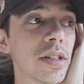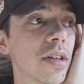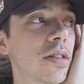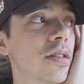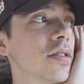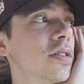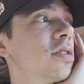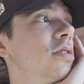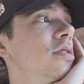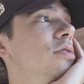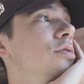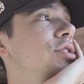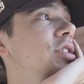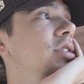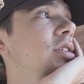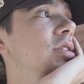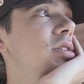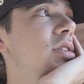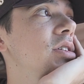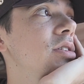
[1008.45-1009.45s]
The
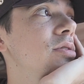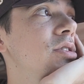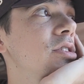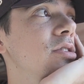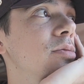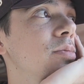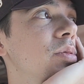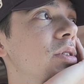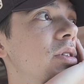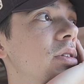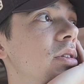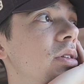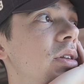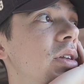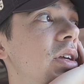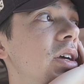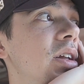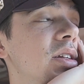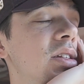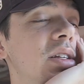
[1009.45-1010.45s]
solution is YouTube,
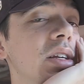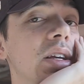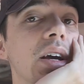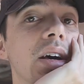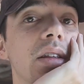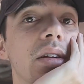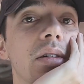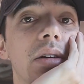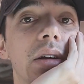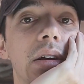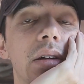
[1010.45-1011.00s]
get it together